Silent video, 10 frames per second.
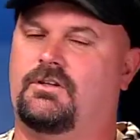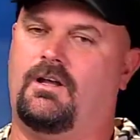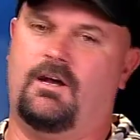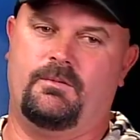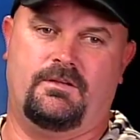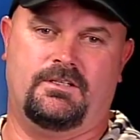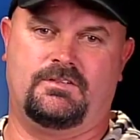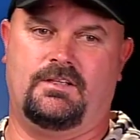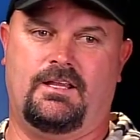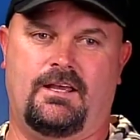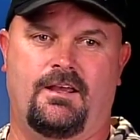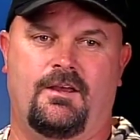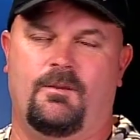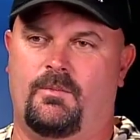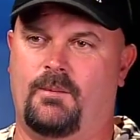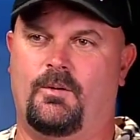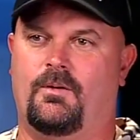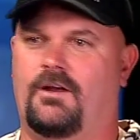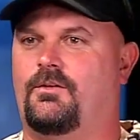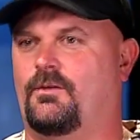a slob, you're this and that. If I'm
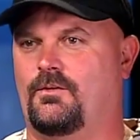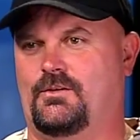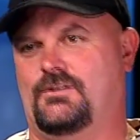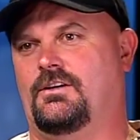going out there throwing